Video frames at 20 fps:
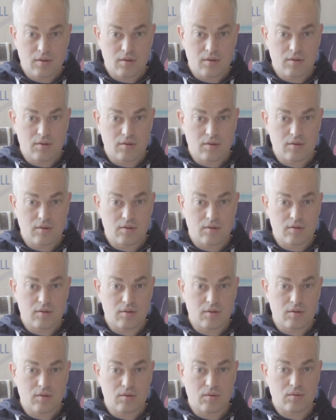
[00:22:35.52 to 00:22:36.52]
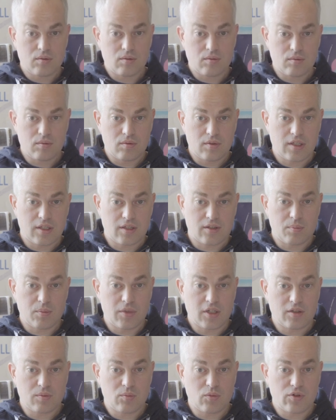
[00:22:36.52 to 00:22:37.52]
So that
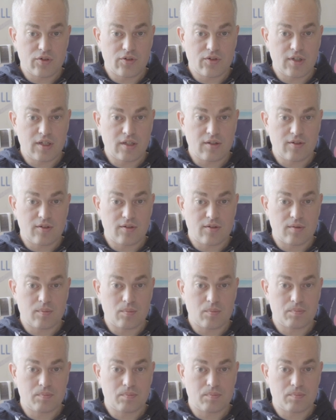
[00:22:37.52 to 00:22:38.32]
makes more sense.